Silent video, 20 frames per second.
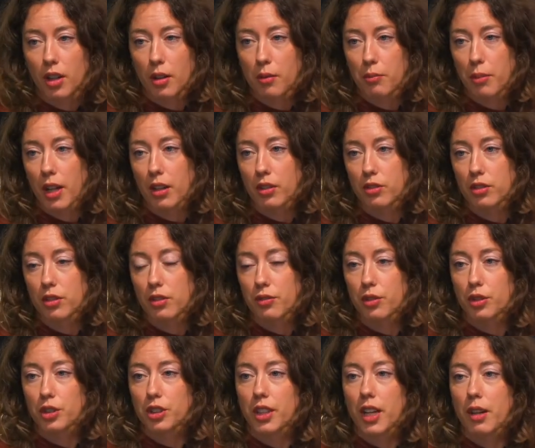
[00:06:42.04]
panels in the
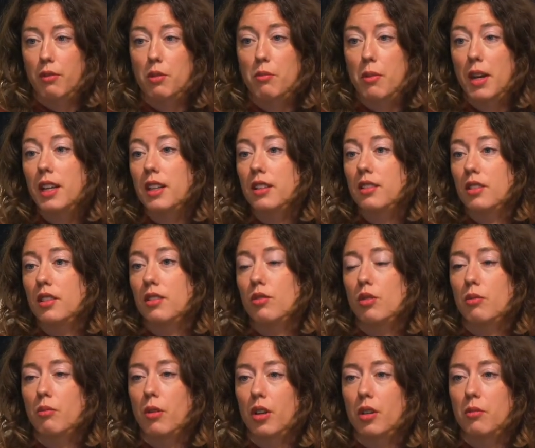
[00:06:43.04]
future? Can we make it into
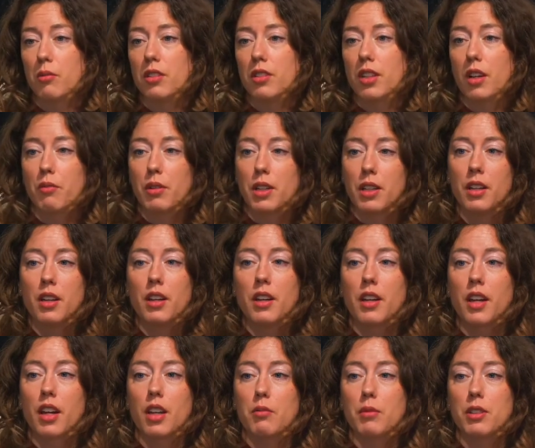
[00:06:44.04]
a monument? Can
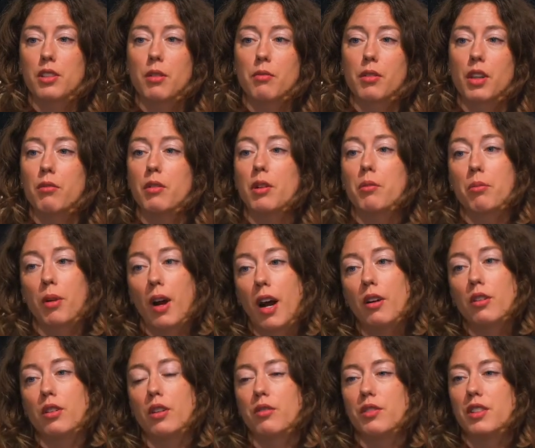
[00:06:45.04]
it be something we're
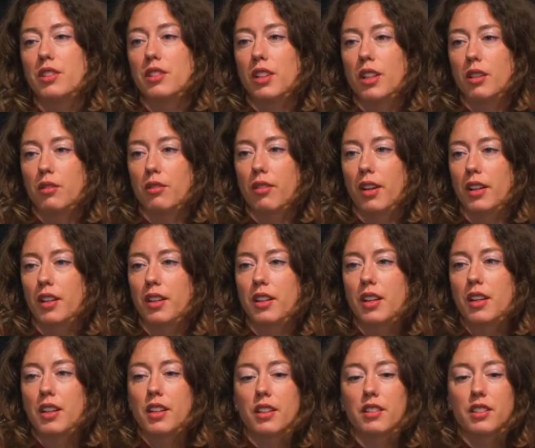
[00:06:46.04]
proud of, instead of like
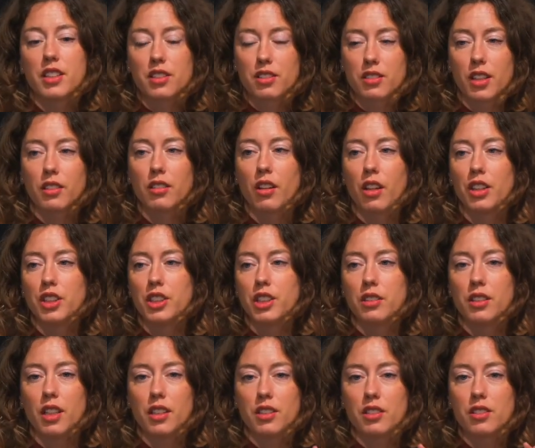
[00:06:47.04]
this technology
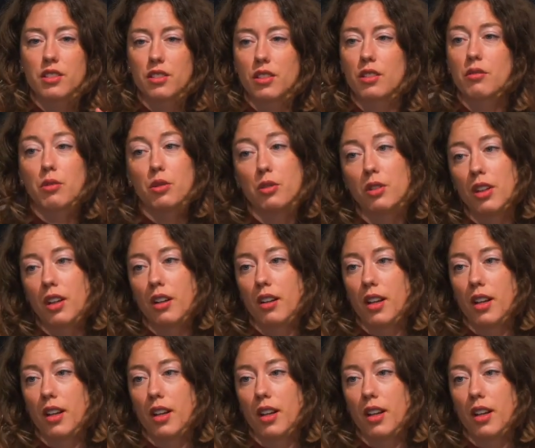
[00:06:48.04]
that is ruining our